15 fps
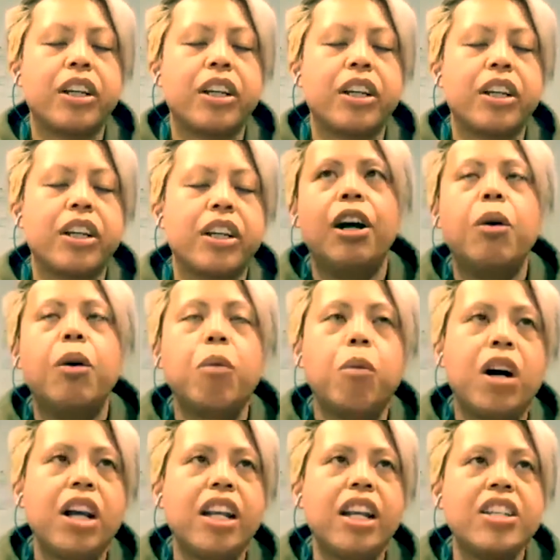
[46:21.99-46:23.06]
all right, what
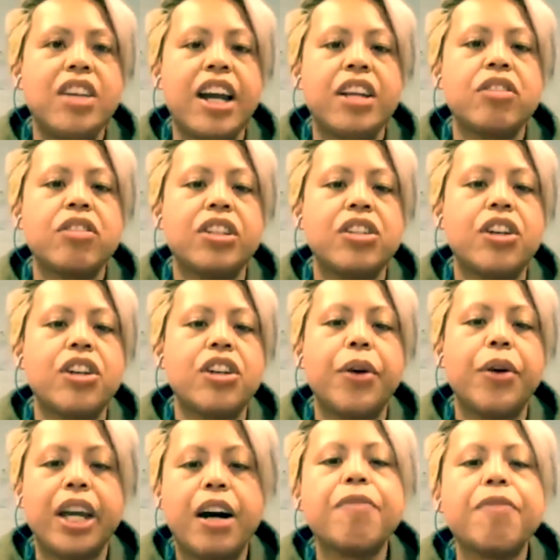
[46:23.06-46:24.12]
is actually showing up
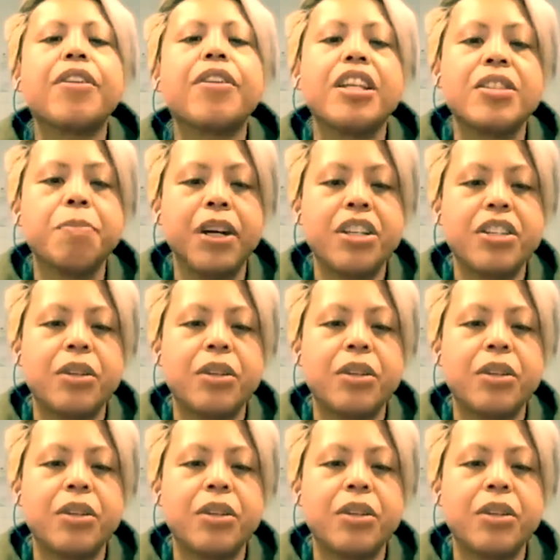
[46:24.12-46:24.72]
for this person?